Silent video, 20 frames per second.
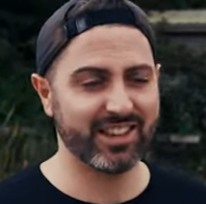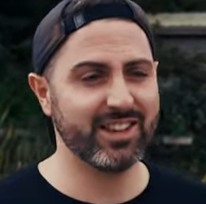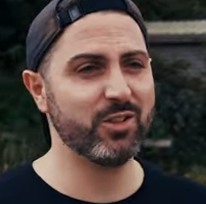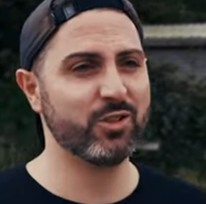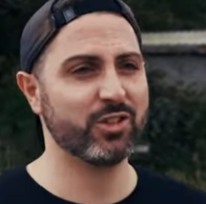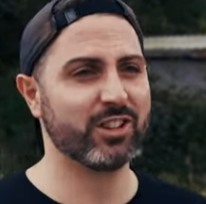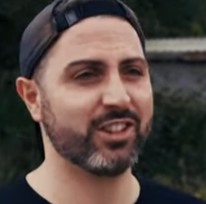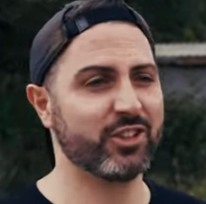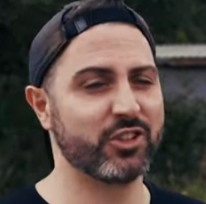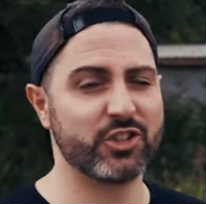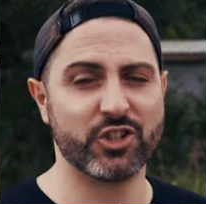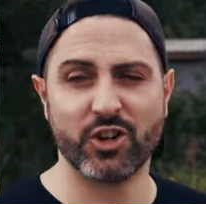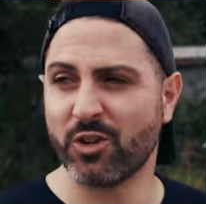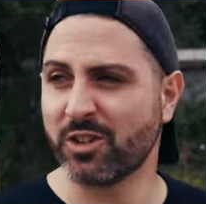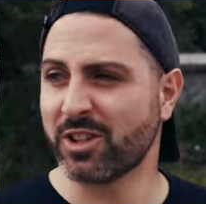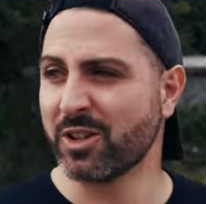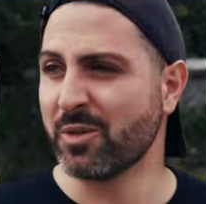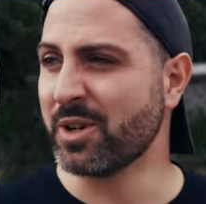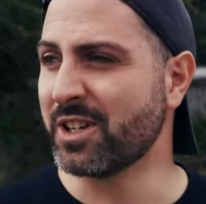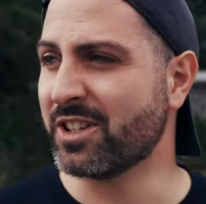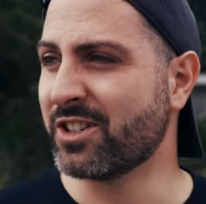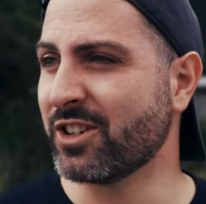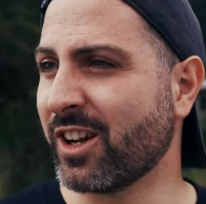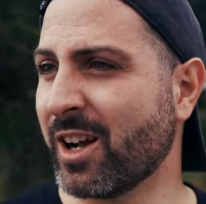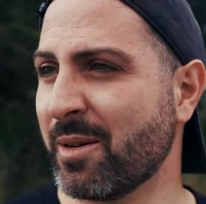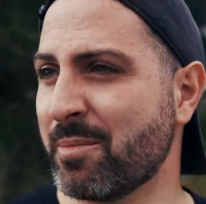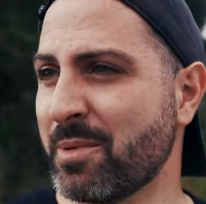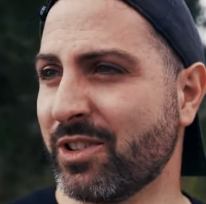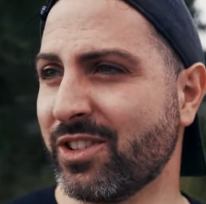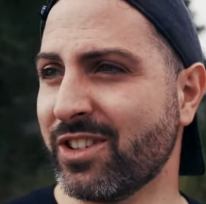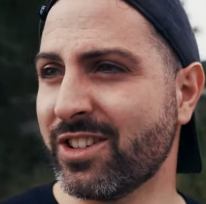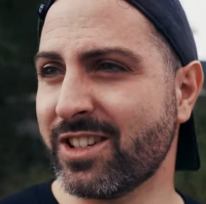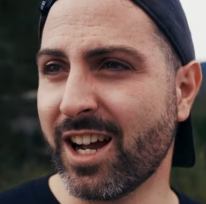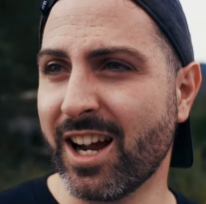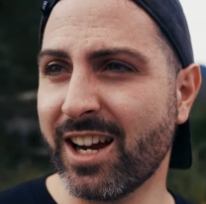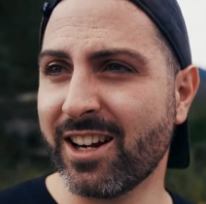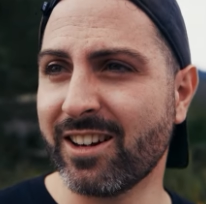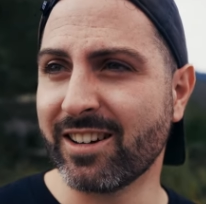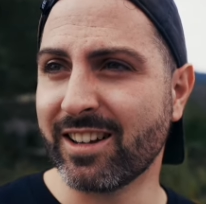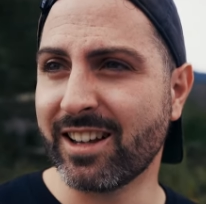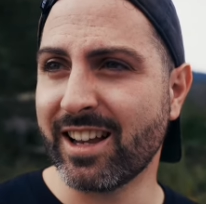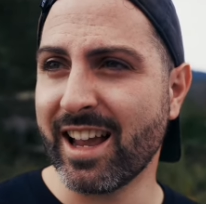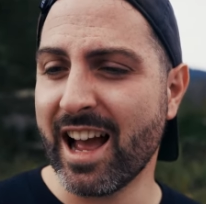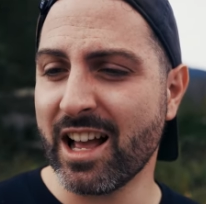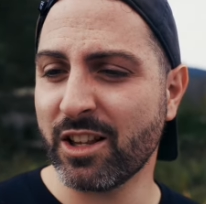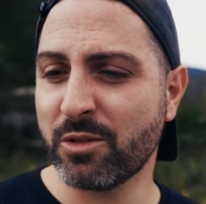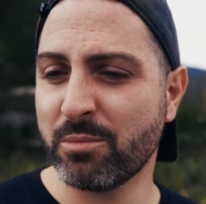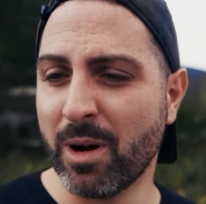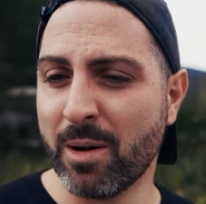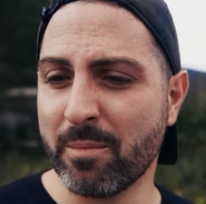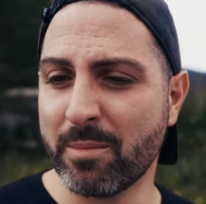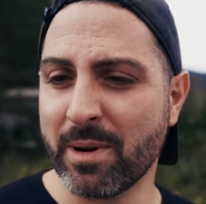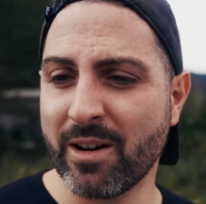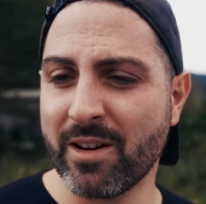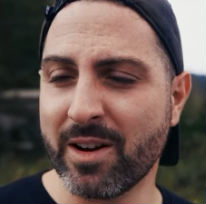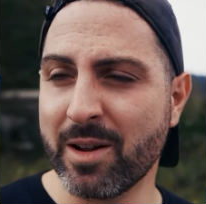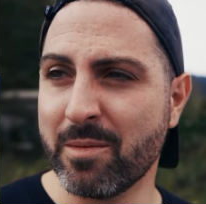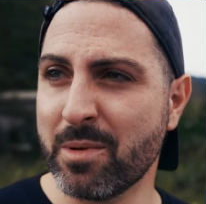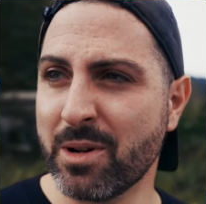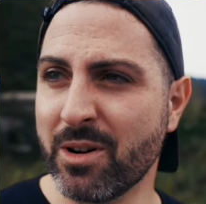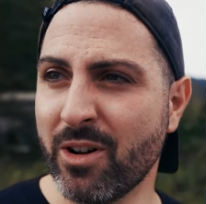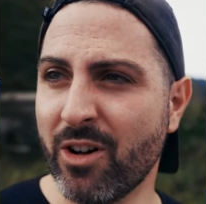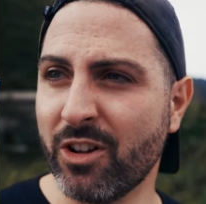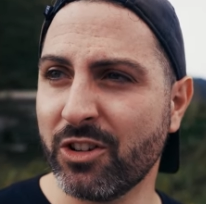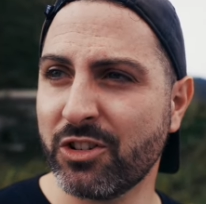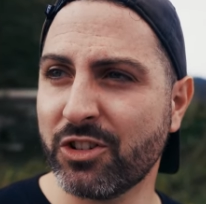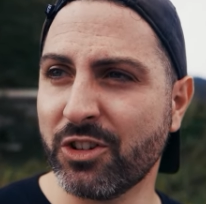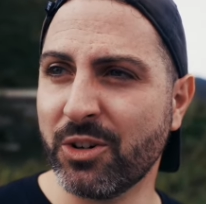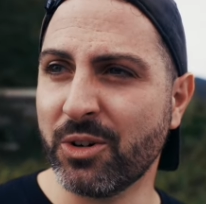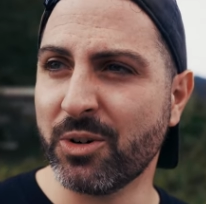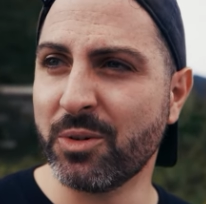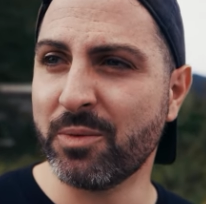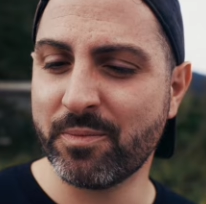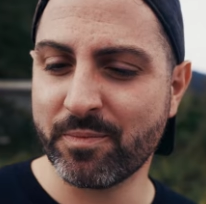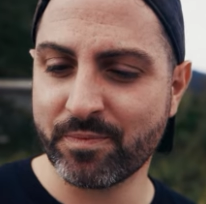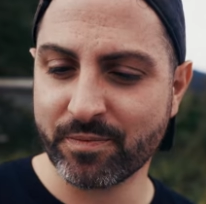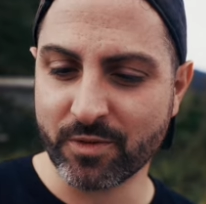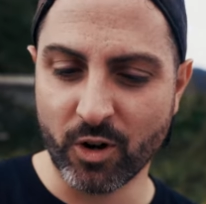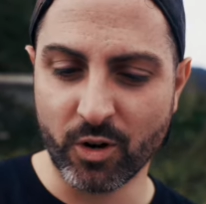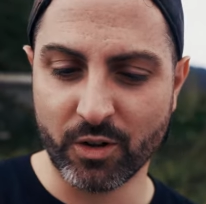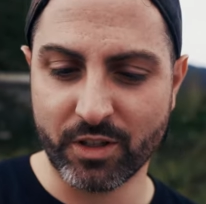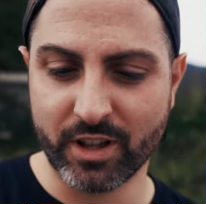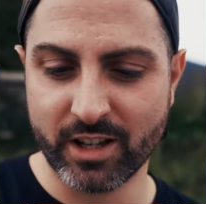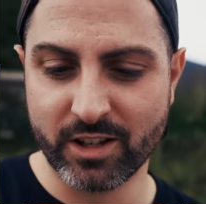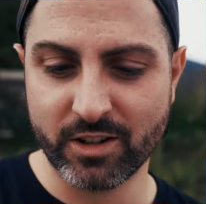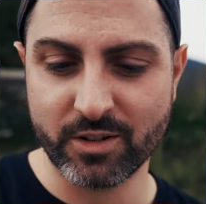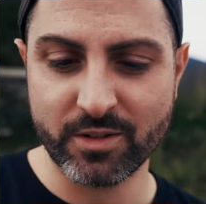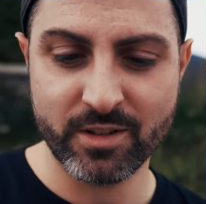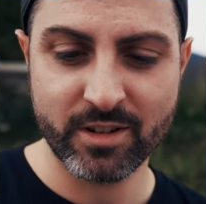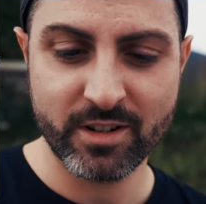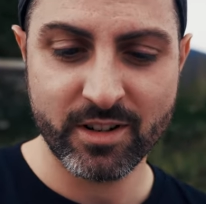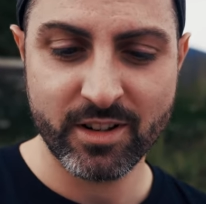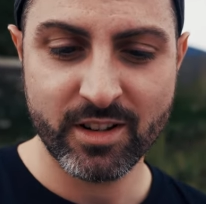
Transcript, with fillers: think he was a little choked that we took up his entire gas pump area, but also, oh thank you.